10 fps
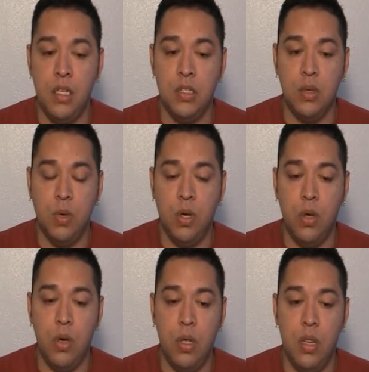So,
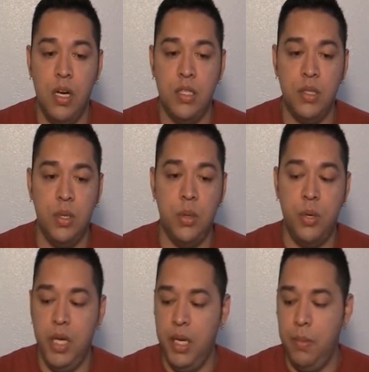well, there's
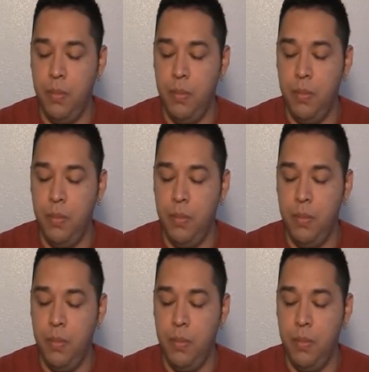three